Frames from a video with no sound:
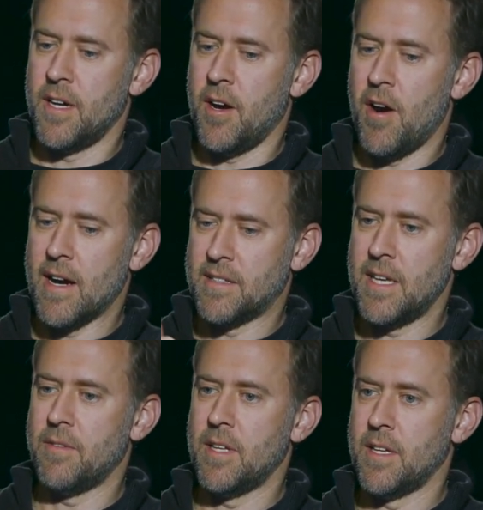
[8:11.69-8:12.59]
our
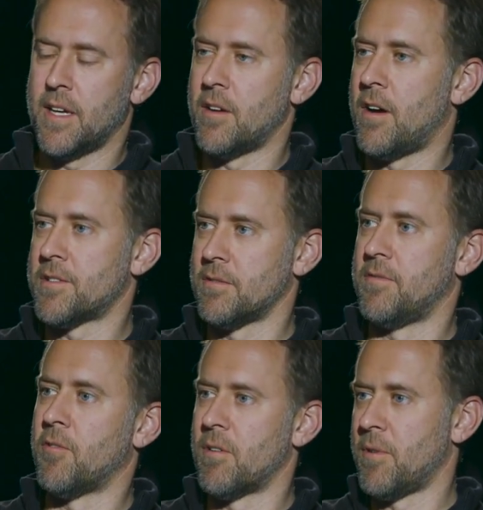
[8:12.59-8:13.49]
activity can also
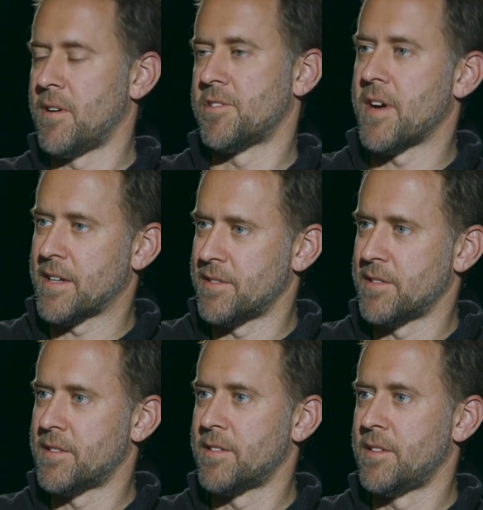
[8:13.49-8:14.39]
form our
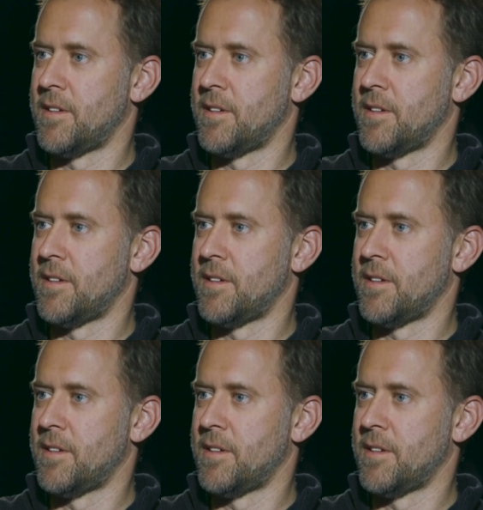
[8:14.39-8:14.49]
attractions.